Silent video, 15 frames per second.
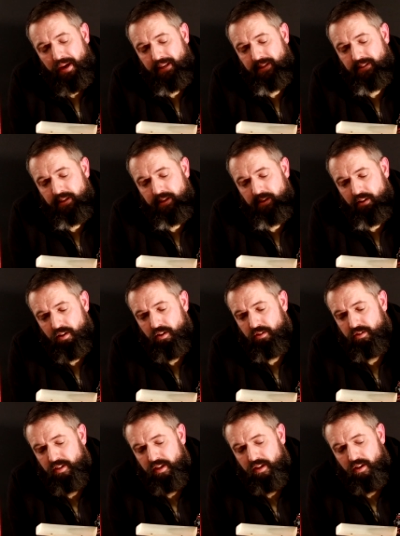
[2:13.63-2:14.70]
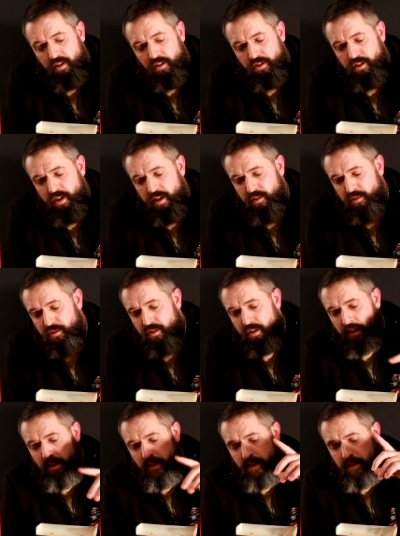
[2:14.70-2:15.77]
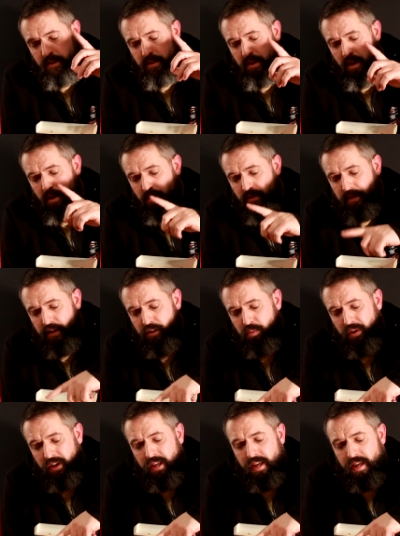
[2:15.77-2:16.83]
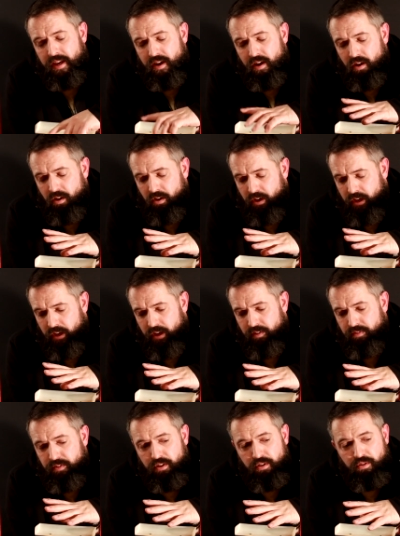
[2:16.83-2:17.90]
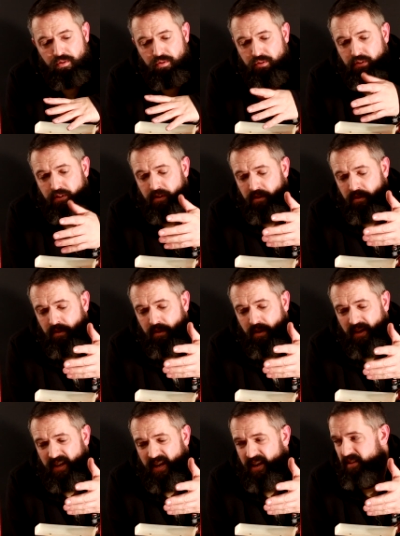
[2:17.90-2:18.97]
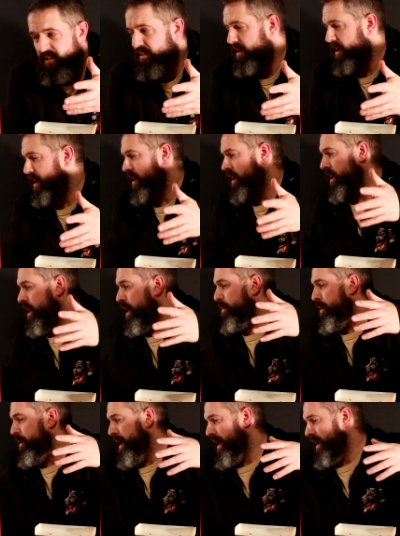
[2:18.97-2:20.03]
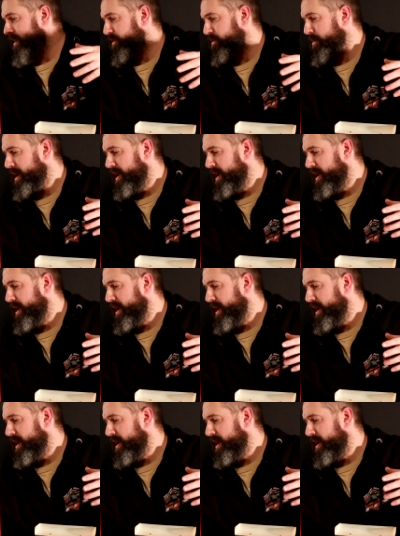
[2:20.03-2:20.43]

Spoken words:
painting RC car shells? So this one here I have used again a couple of cans